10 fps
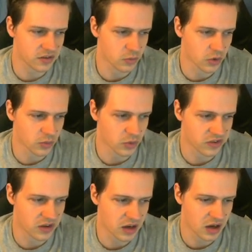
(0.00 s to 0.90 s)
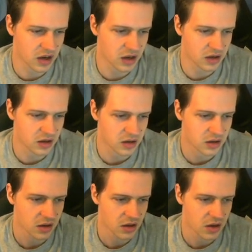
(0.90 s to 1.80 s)
We'll see.
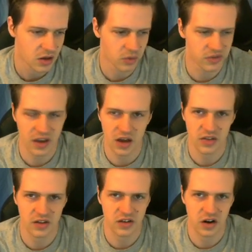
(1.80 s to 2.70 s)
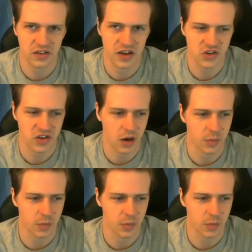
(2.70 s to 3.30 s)
We'll see how these cards actually are.